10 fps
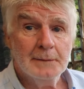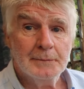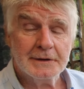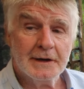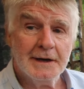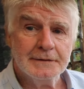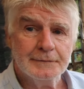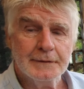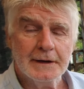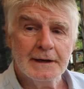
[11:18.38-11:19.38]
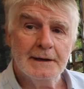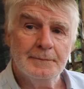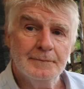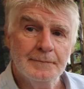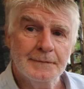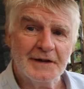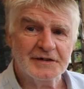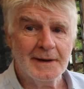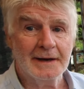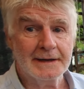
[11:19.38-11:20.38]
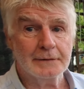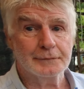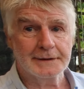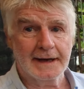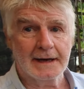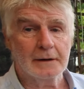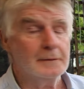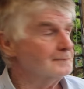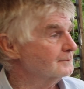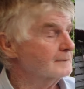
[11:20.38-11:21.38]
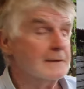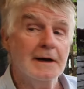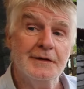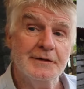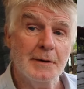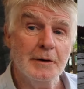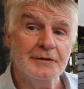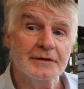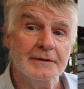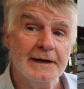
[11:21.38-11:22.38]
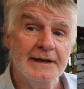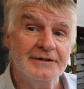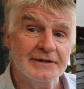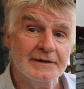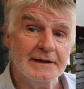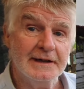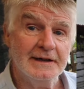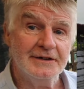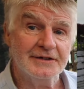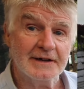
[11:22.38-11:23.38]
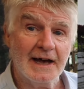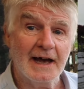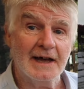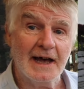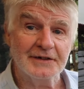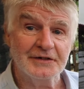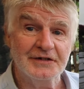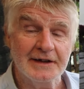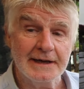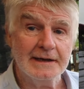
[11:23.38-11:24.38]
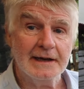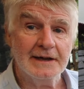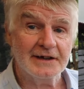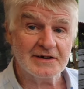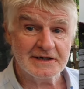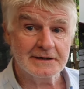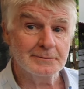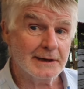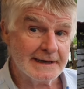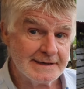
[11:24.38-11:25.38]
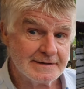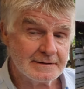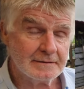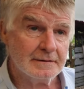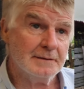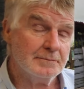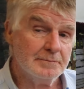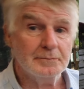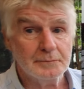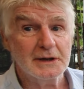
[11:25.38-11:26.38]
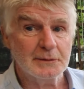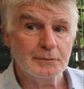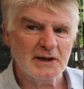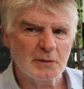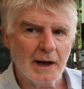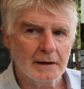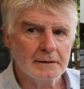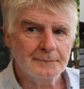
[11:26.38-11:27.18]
But kind of that's about it for now. The boat is as you see, it's actually complete, pretty well,